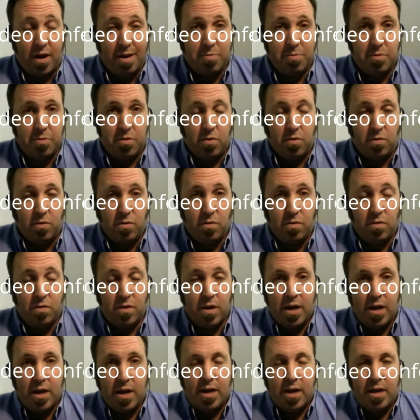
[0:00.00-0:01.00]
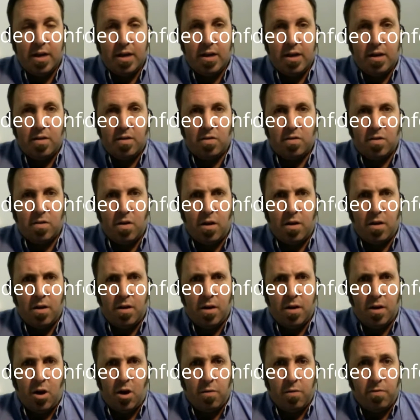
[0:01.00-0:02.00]
calls, it's
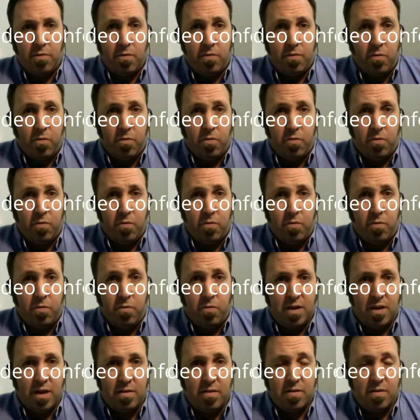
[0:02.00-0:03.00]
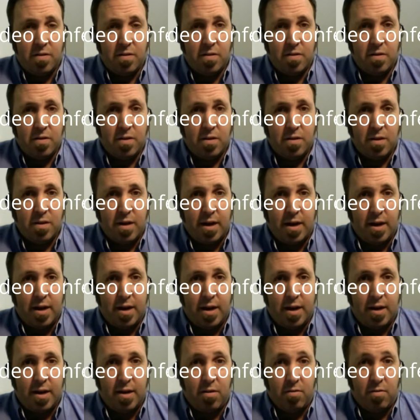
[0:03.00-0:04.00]
on over 40%.
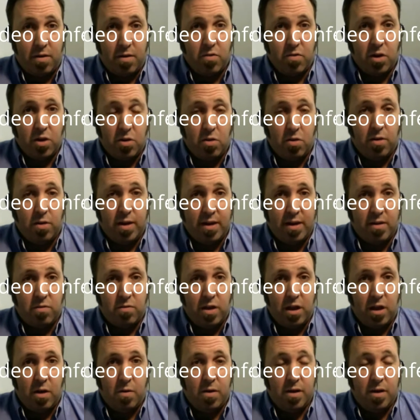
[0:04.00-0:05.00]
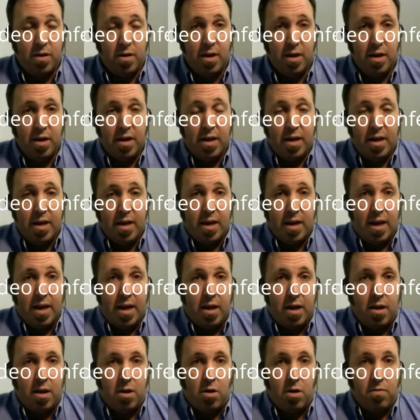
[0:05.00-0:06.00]
Of every call has video on it,
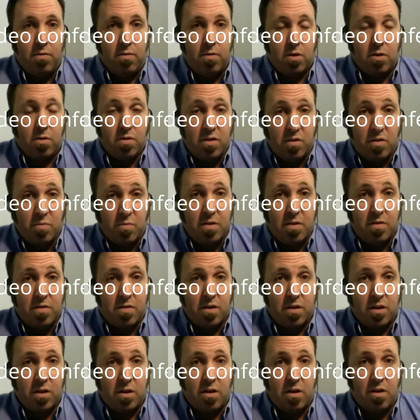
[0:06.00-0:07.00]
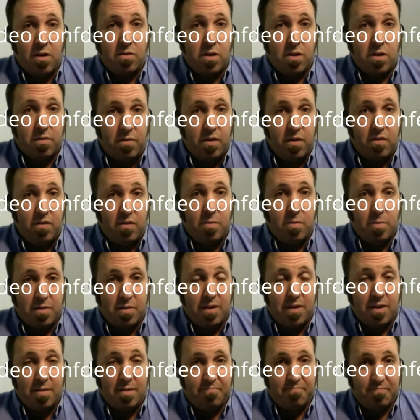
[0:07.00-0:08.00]
and over Christmas it goes over
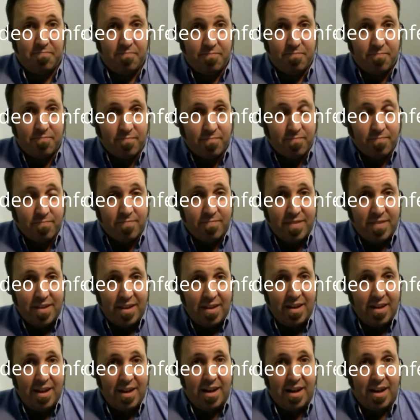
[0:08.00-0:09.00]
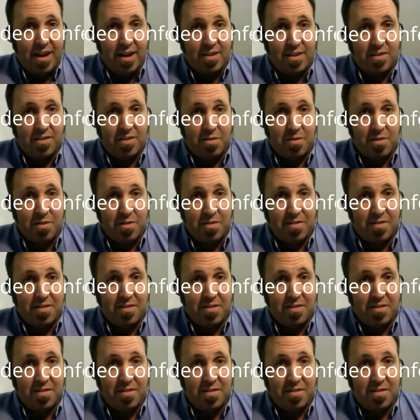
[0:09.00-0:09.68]
50%. So it's